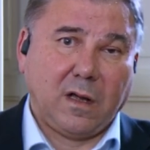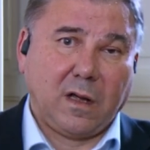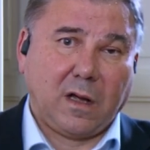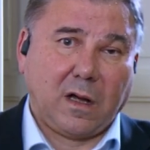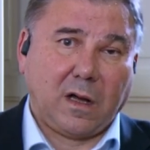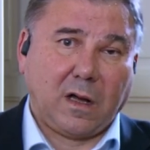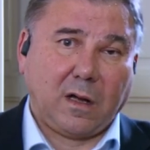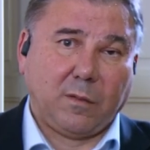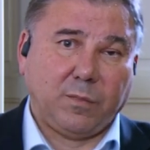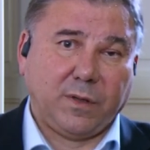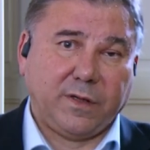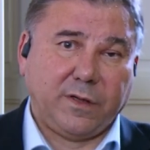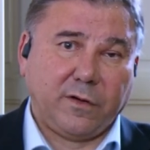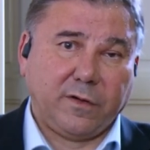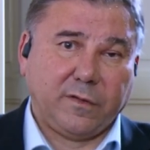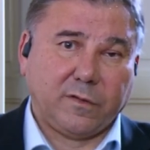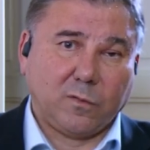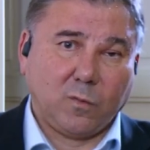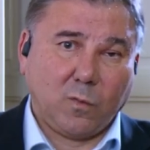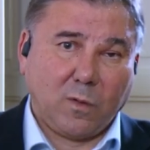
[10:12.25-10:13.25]
But there
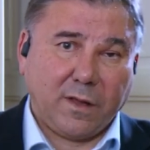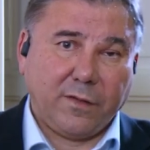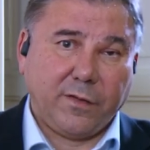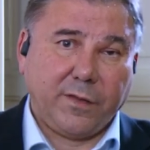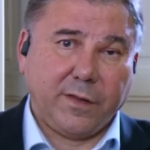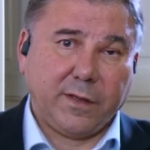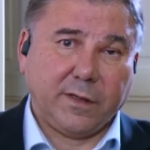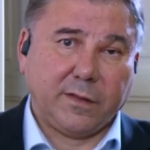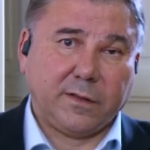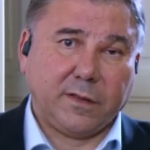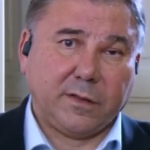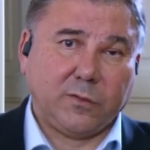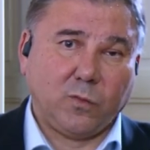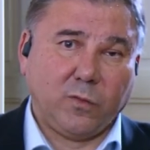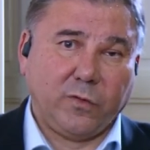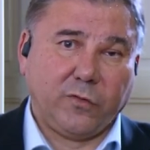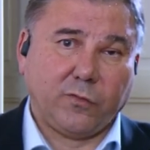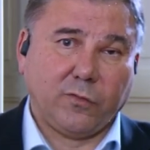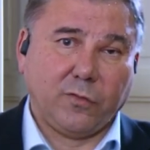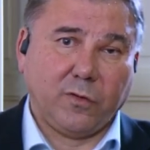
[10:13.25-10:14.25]
is one thing that
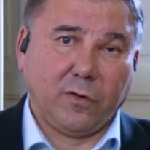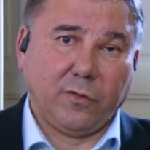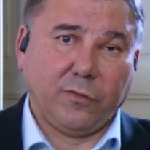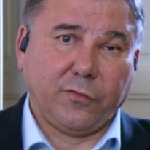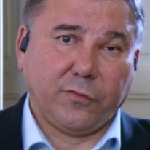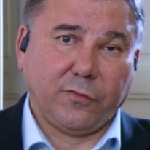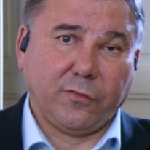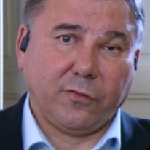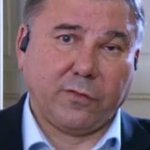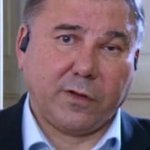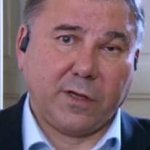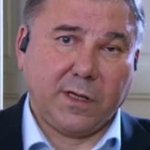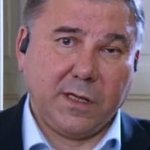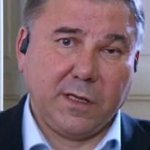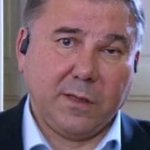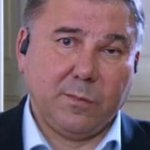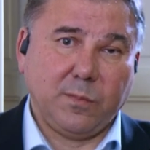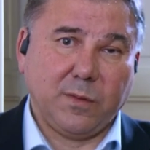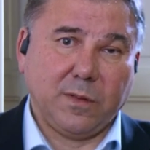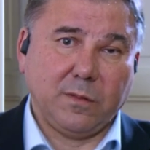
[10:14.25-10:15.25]
we should also
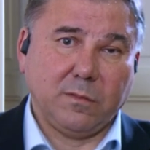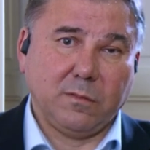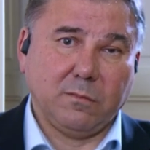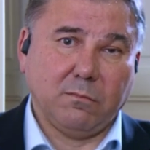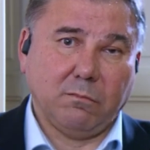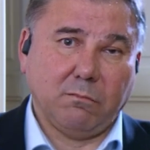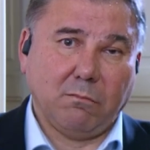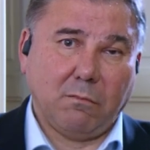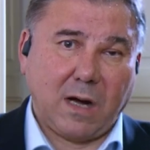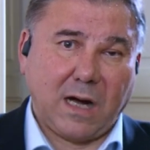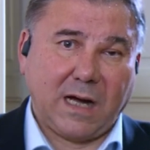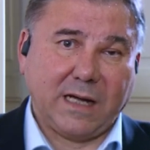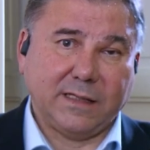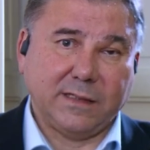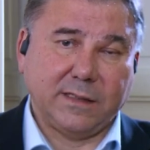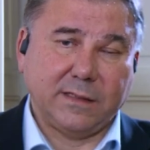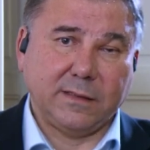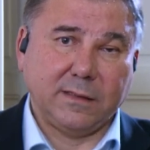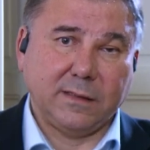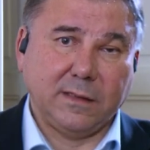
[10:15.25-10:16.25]
keep in
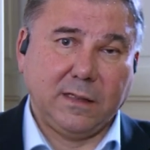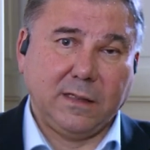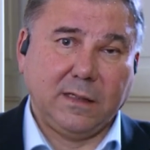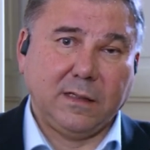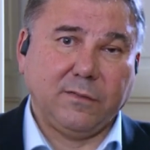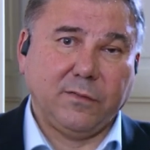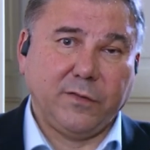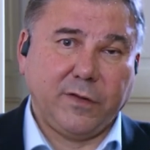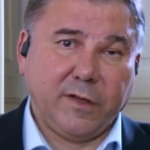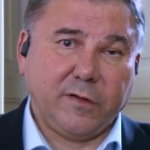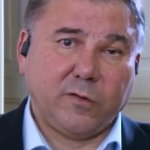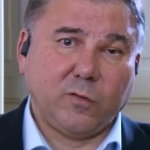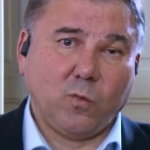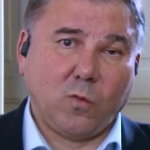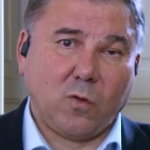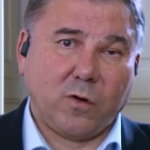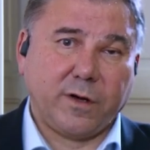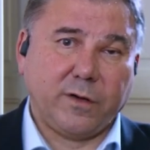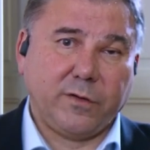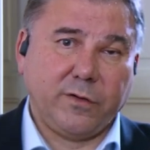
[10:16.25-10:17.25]
mind. This
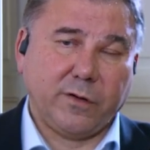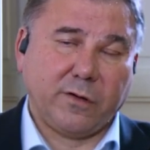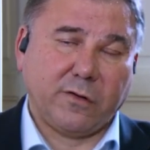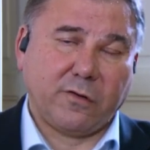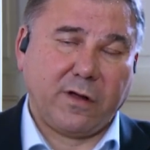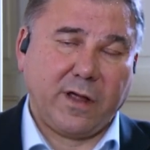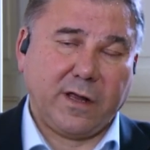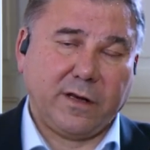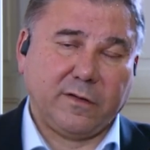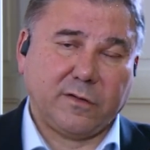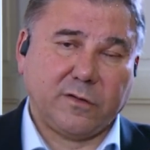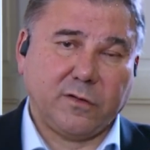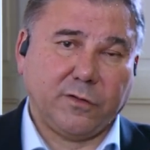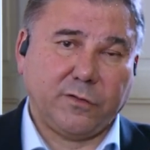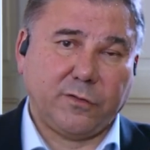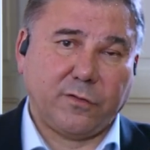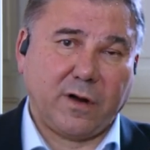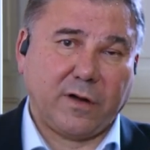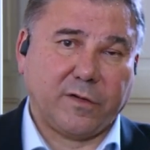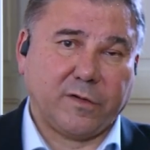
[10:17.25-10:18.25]
war in Ukraine is
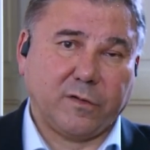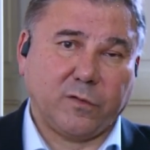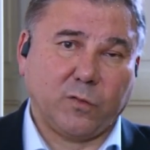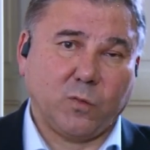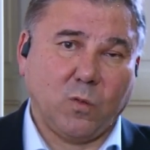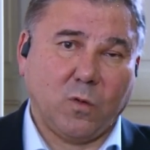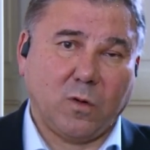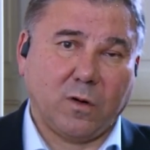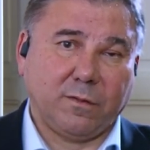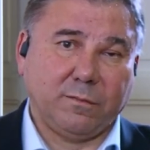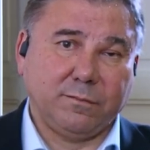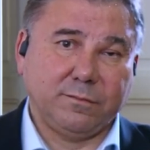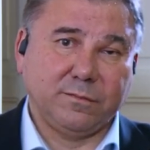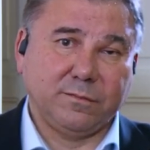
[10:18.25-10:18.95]
not Russia's war.